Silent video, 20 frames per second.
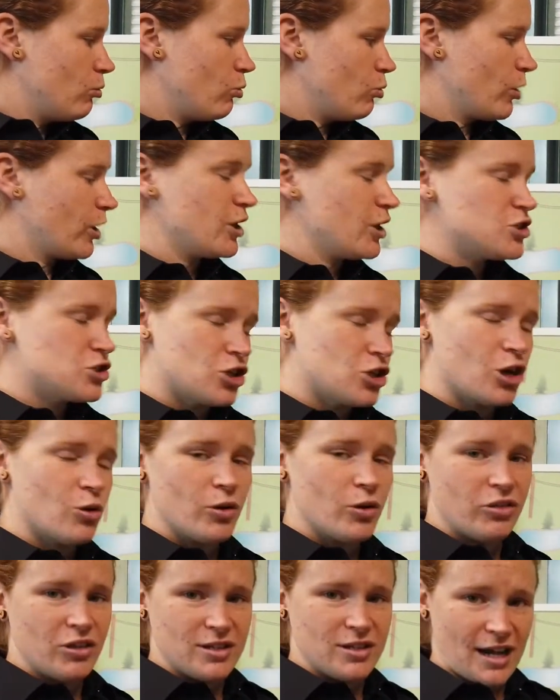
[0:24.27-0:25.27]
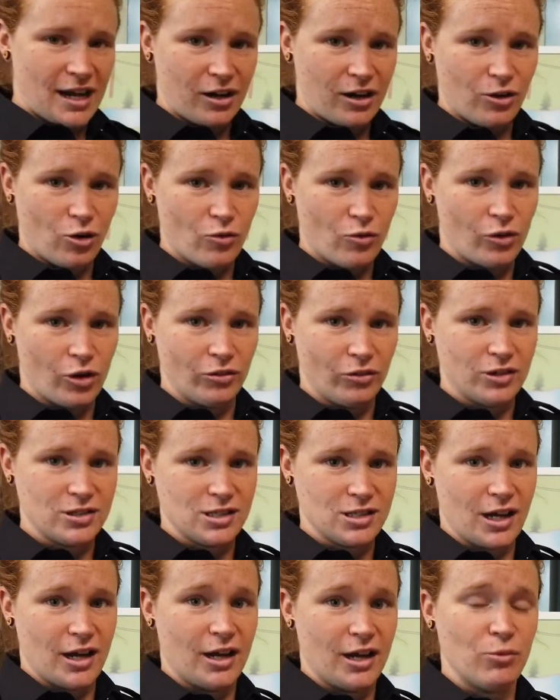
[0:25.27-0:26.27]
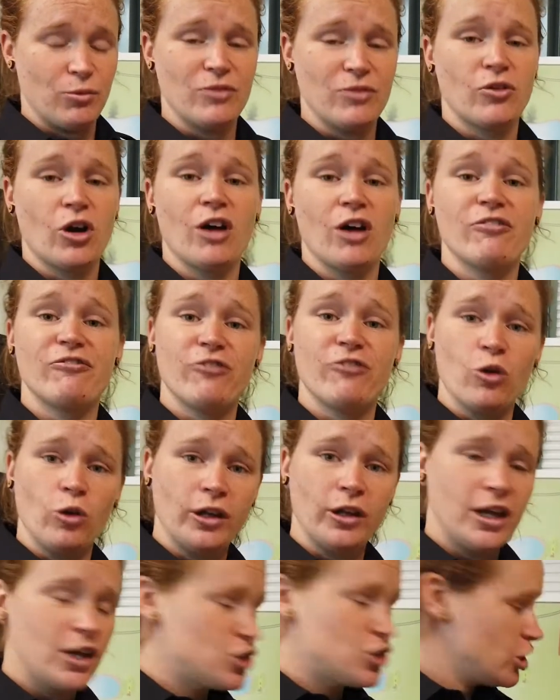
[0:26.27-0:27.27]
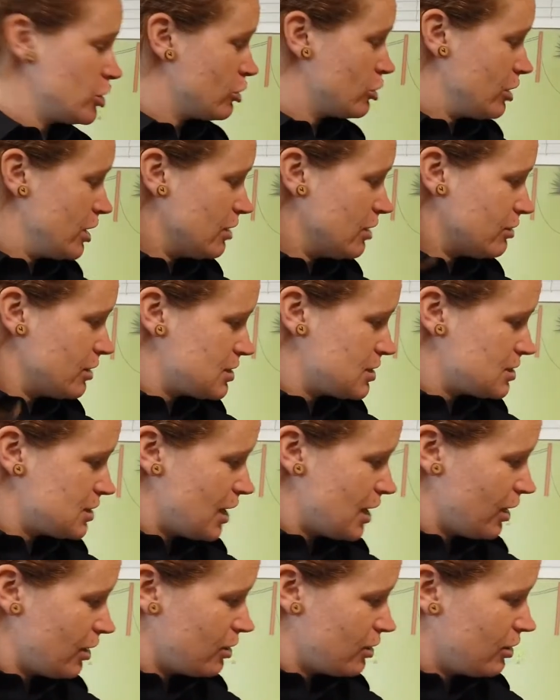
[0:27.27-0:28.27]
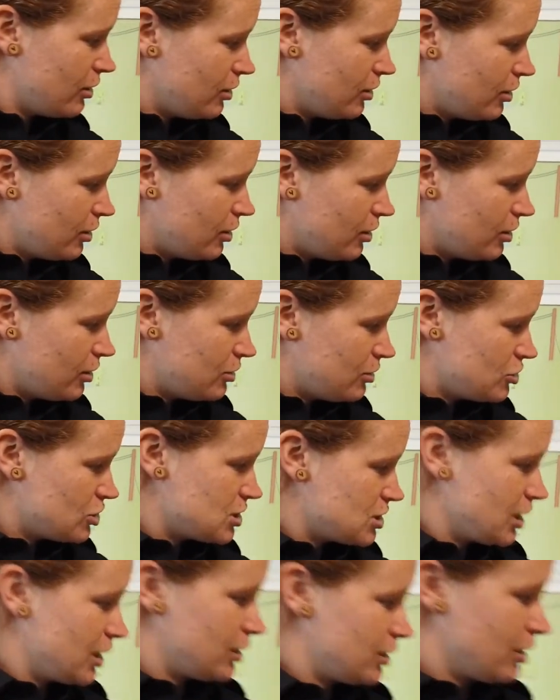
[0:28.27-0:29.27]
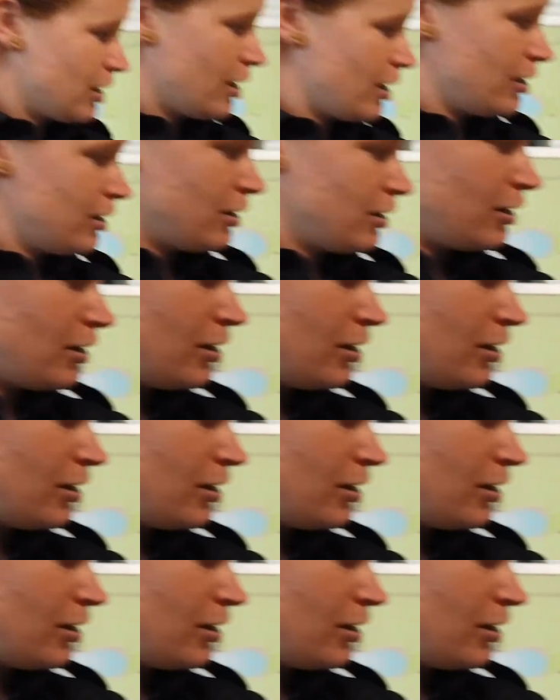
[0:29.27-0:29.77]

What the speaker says: We're going to start with the deck over on the side. We've got foliage underneath this deck, just like that.